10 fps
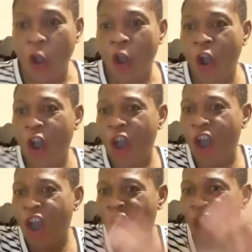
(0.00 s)

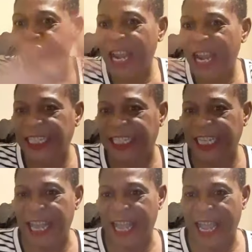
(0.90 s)
All them thing
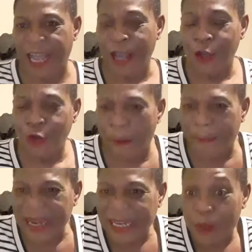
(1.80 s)
there don't
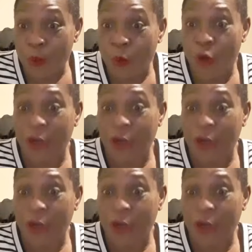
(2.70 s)
bring the world